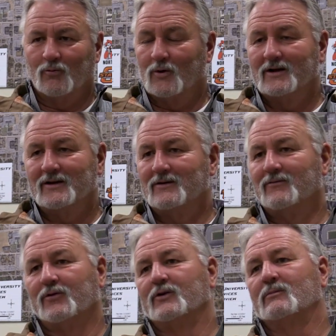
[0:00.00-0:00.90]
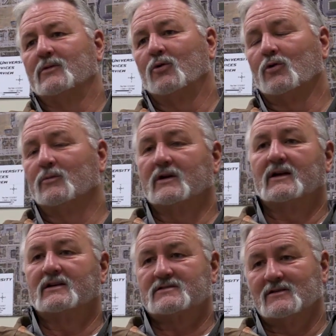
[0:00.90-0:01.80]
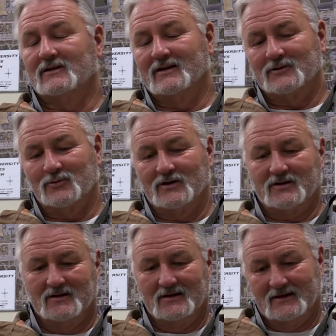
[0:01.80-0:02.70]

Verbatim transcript: rate from Oklahoma Gas and Electric.